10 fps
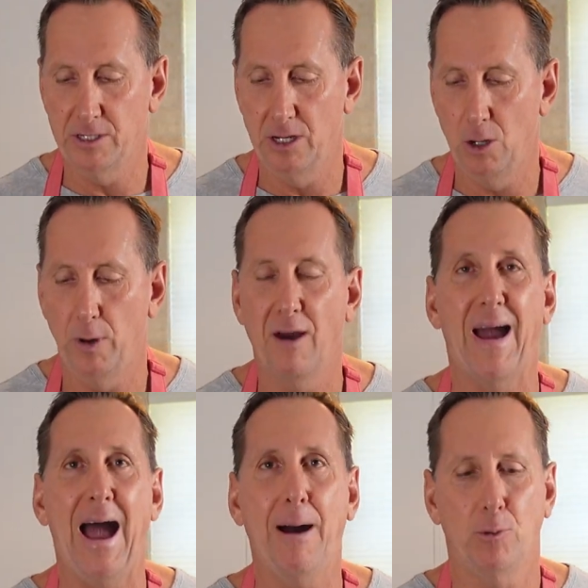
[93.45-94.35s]
We have
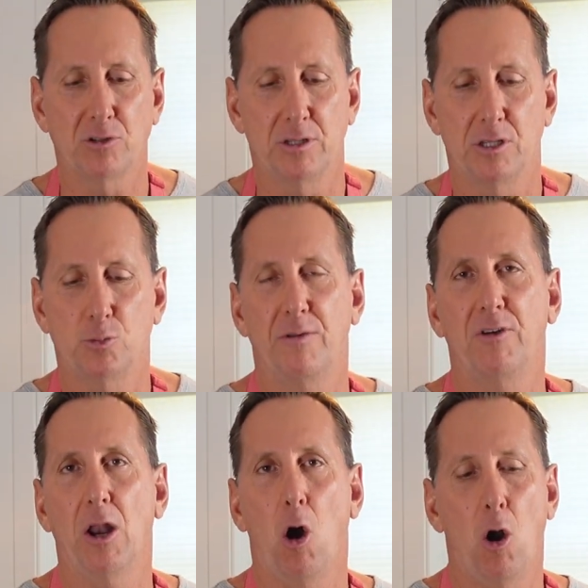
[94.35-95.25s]
apples in this, we've
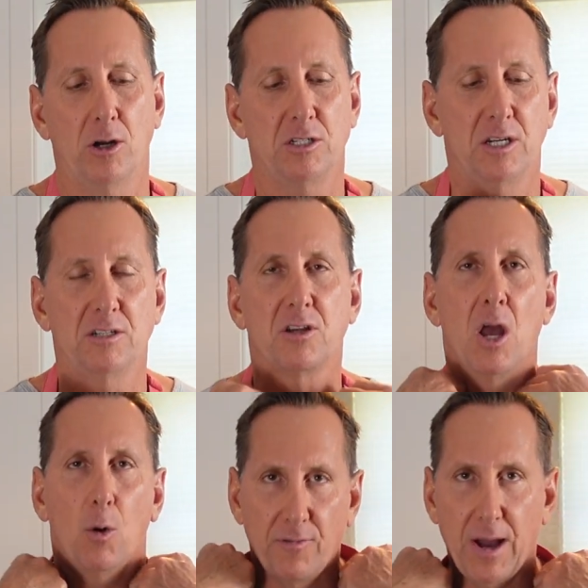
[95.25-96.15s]
got oranges,
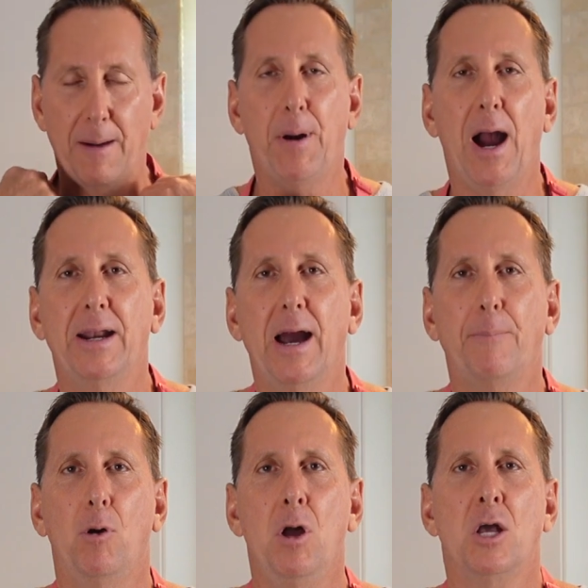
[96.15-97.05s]
we've got
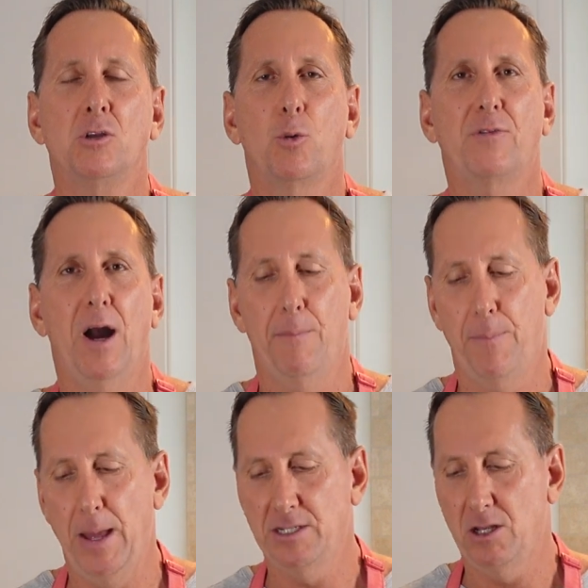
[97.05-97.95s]
pineapple, so we've got
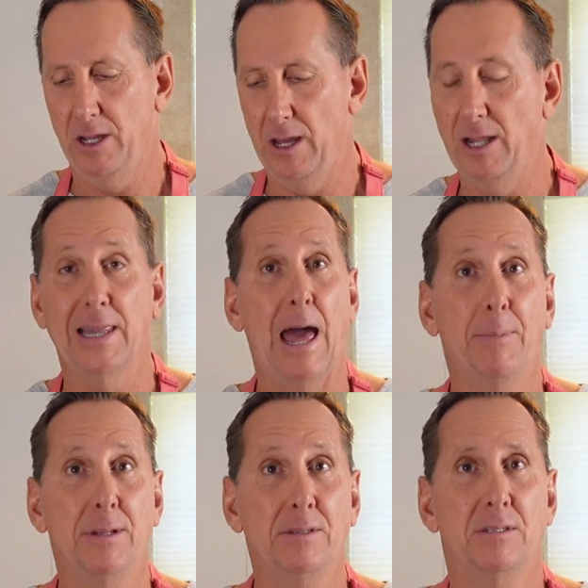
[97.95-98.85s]
basically
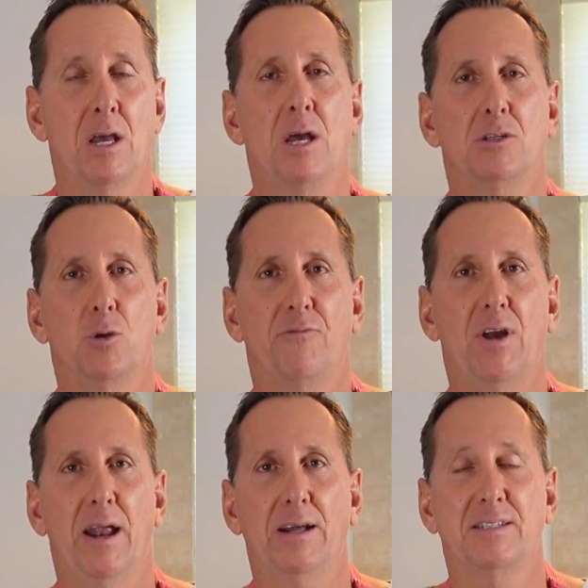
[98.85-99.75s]
lemons, so we've
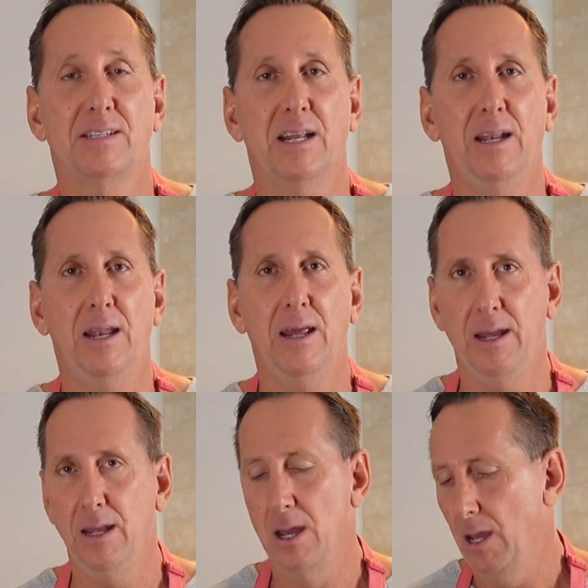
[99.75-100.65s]
got acidity,